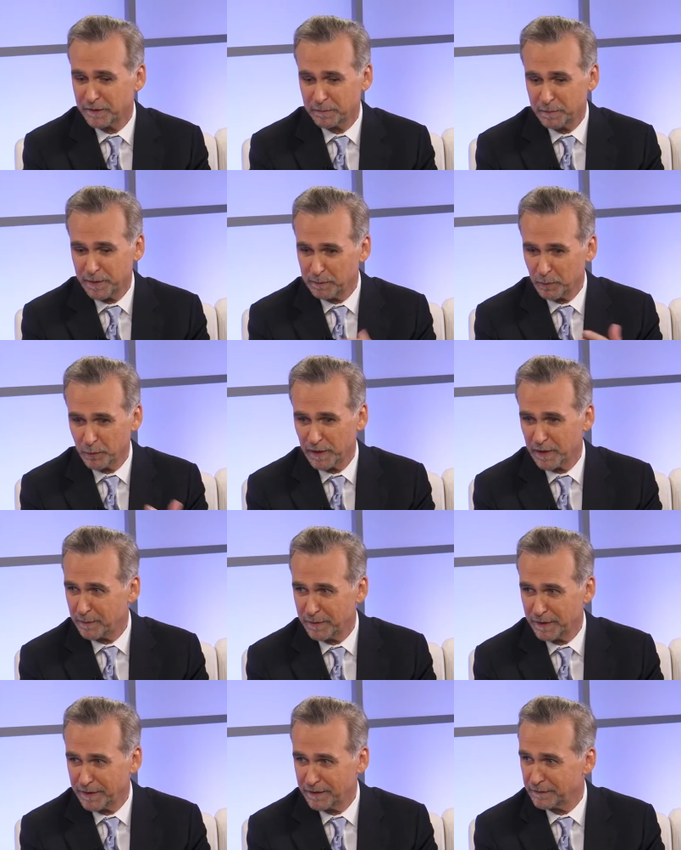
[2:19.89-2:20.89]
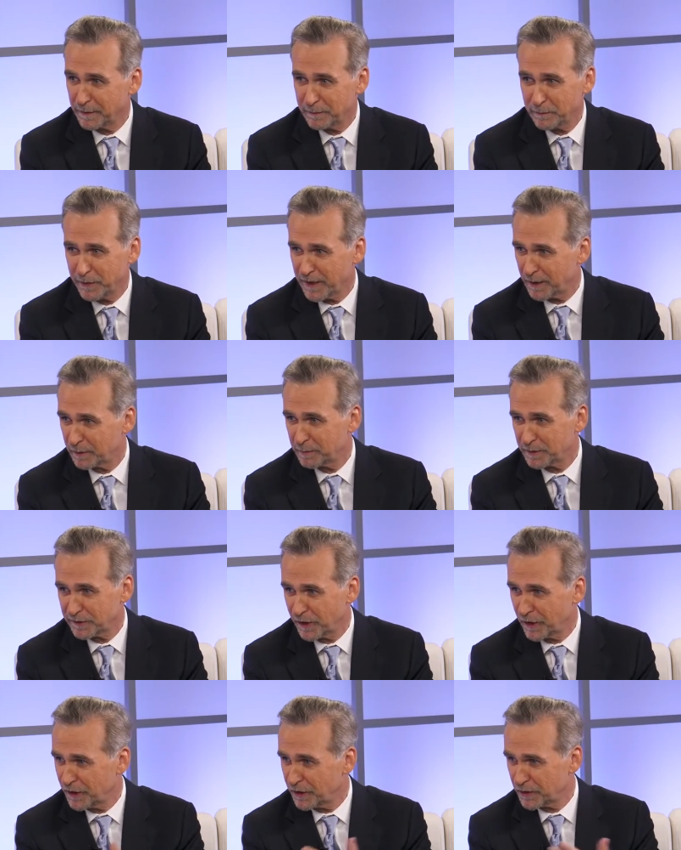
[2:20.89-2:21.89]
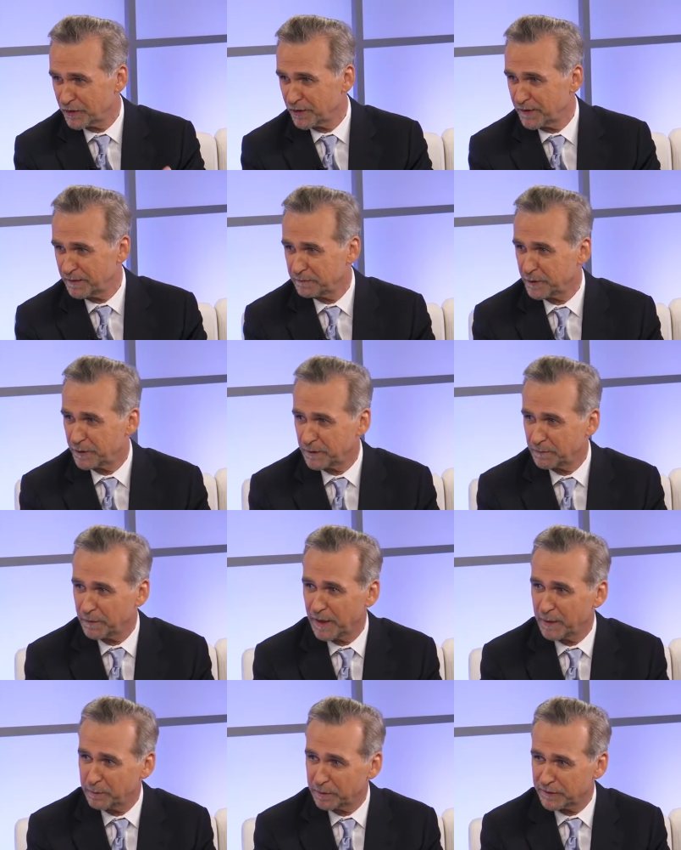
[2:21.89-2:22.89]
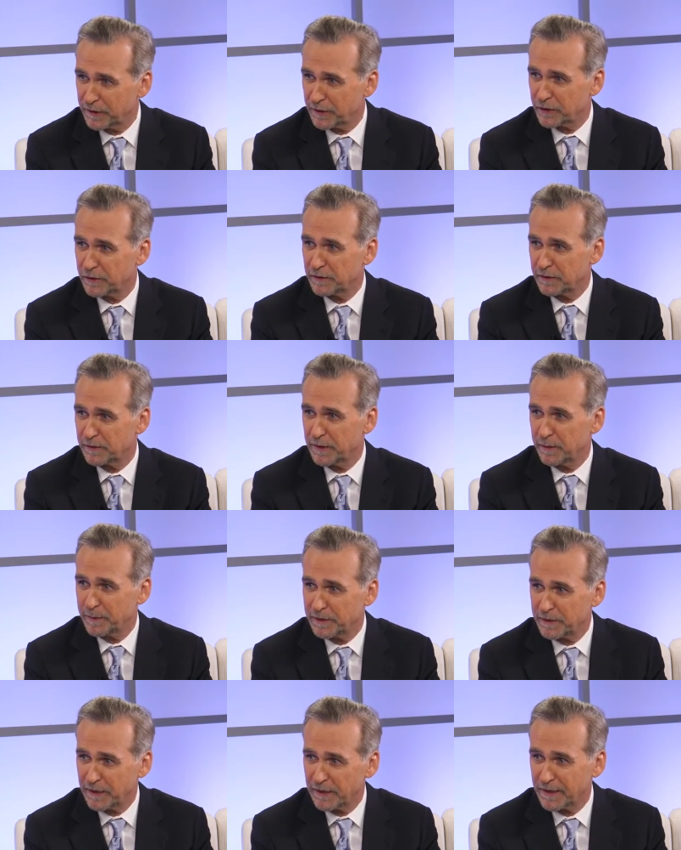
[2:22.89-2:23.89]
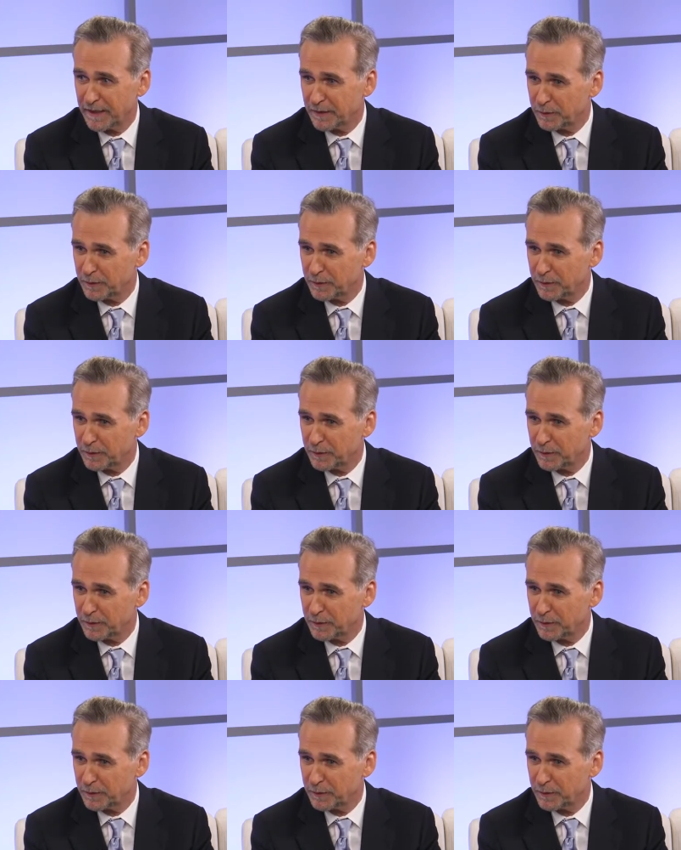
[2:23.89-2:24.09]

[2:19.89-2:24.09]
some people recommend lymphatic massage after liposuction or a tummy tuck.